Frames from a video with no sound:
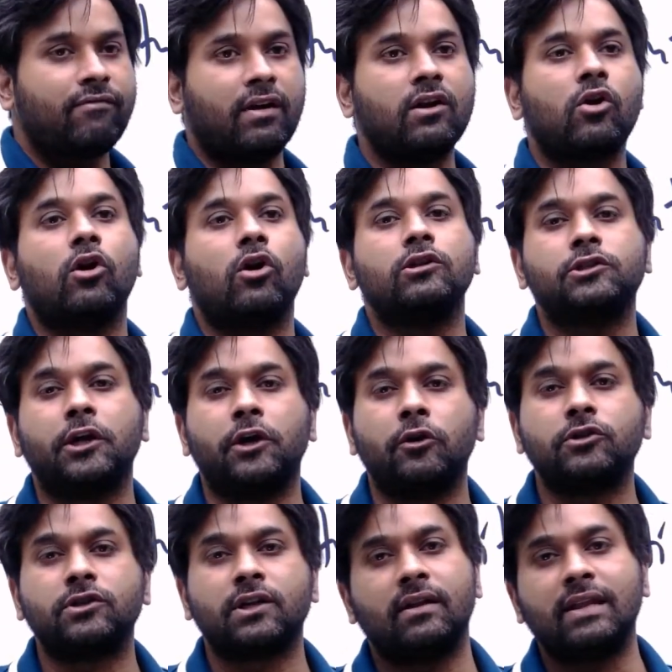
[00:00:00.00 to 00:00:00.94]
one
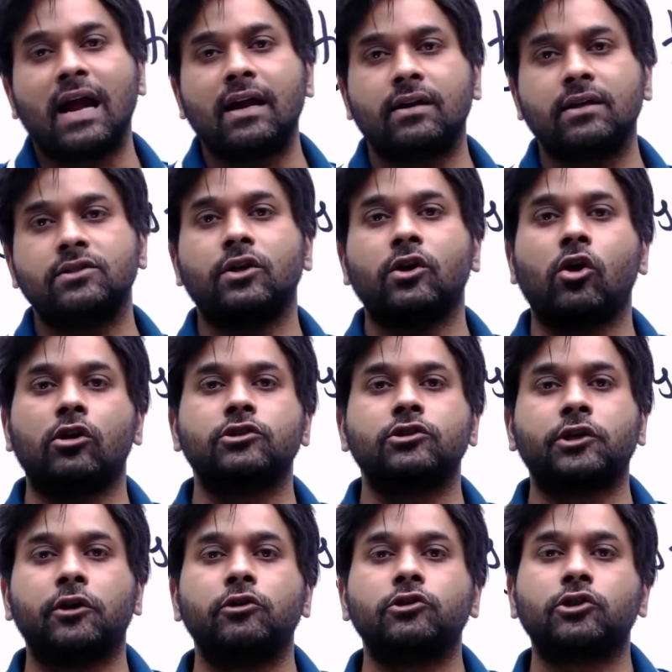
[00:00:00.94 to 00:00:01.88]
constitution, and that is the
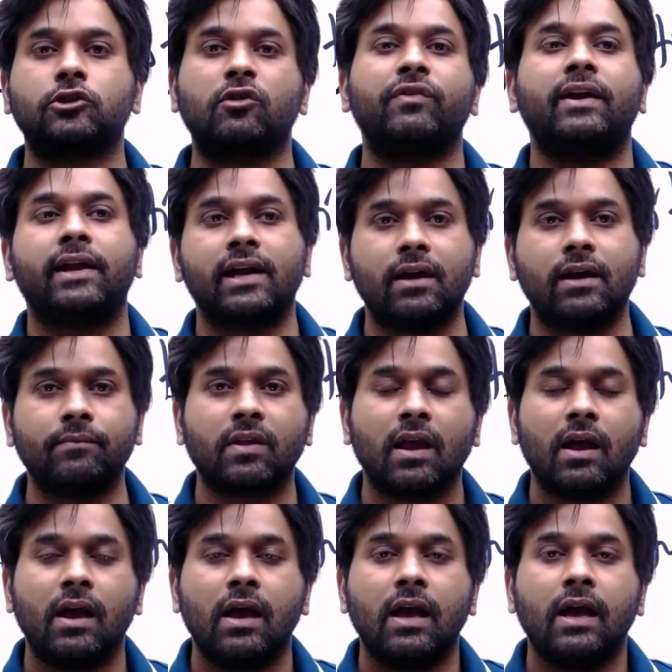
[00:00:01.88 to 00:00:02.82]
Constitution of India.
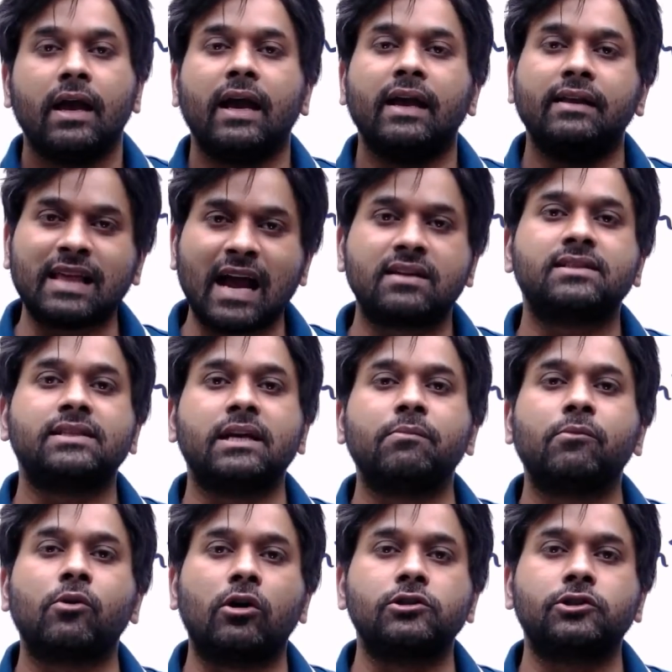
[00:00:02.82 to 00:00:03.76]
In that
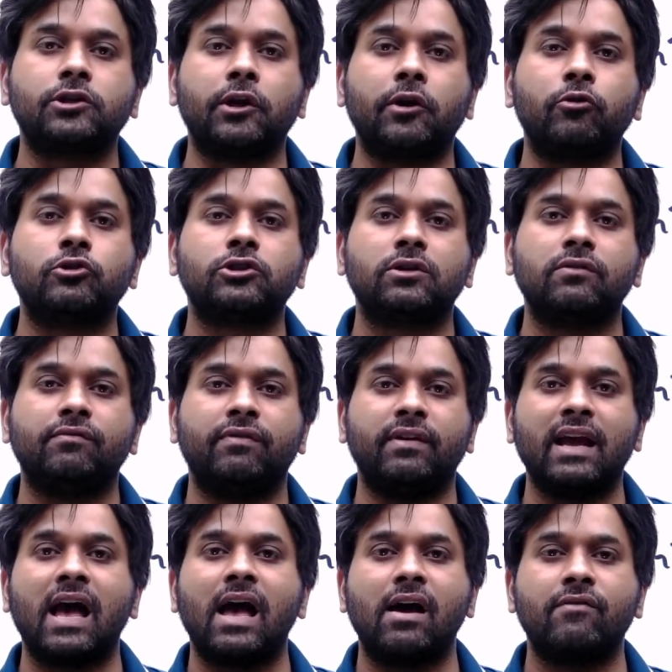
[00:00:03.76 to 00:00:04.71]
same constitution we
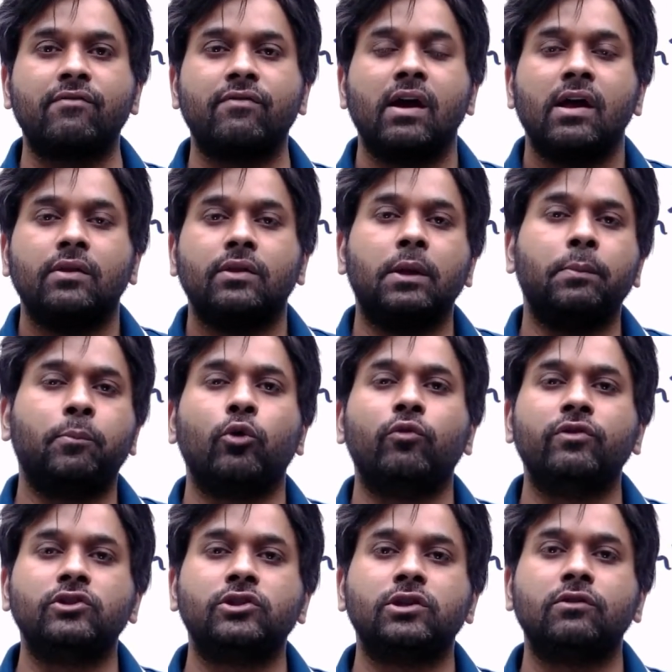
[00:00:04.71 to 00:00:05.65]
have the
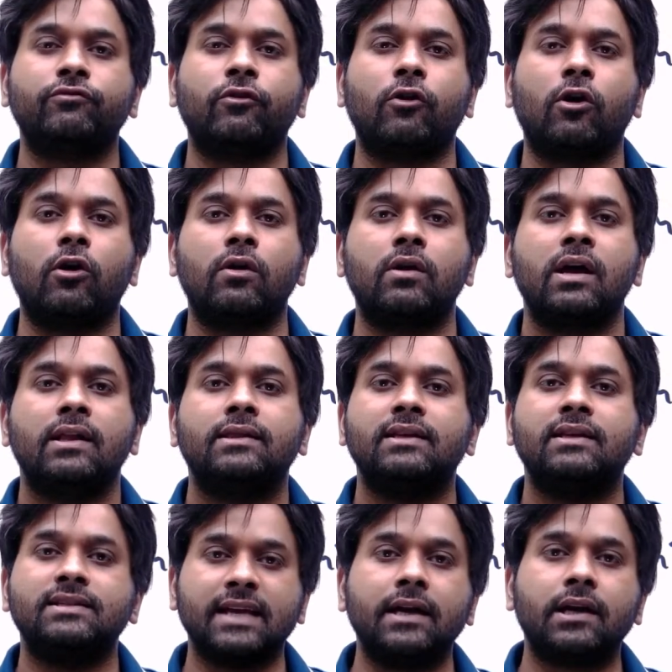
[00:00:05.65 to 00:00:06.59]
provision for the
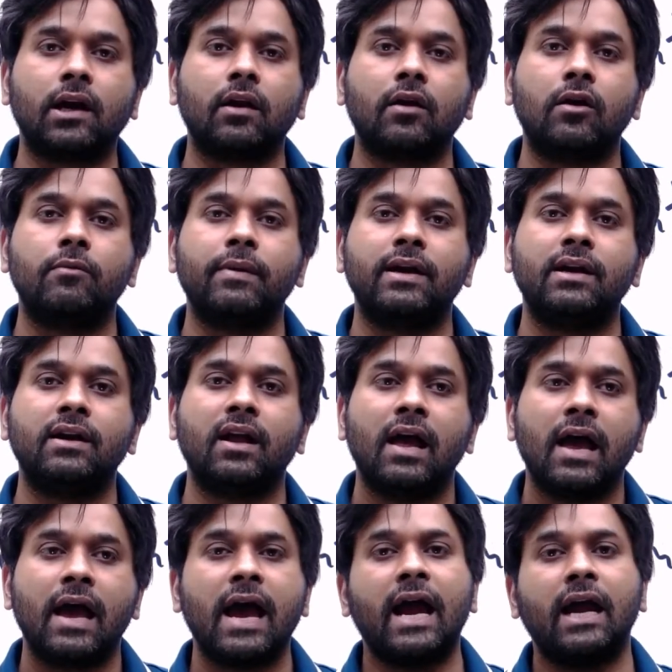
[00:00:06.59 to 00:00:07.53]
central government
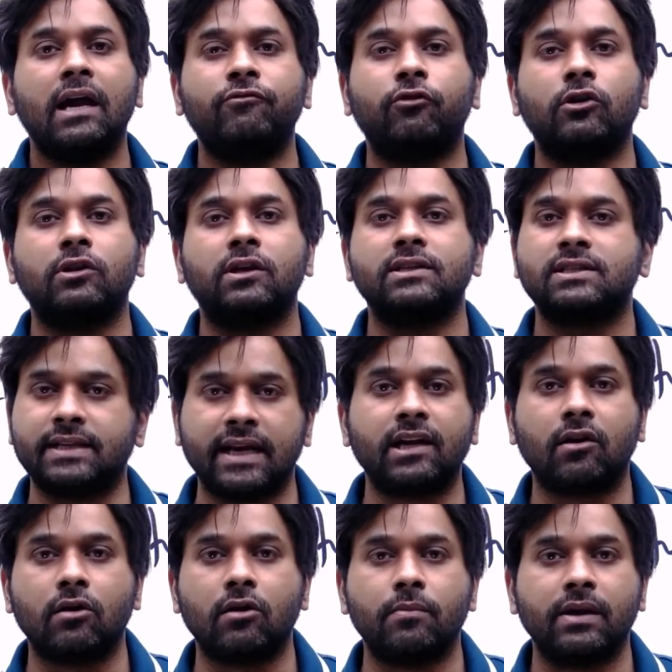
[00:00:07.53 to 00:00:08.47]
and for the
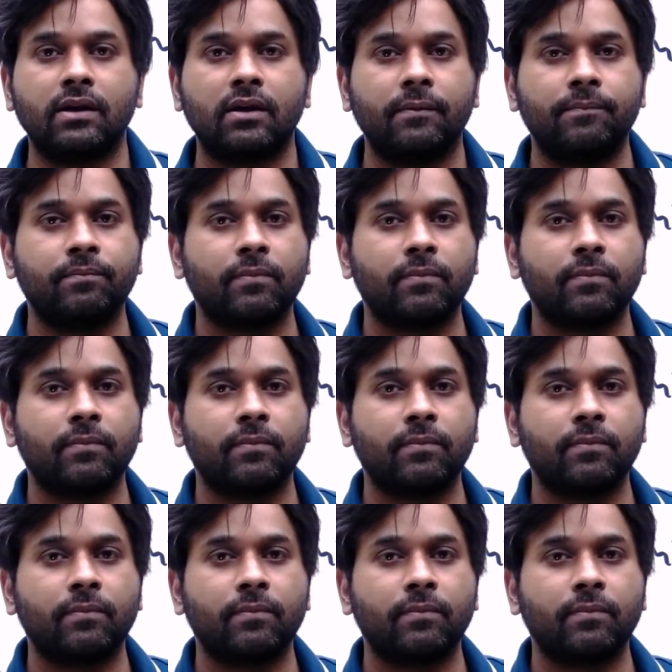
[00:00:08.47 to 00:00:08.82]
state government.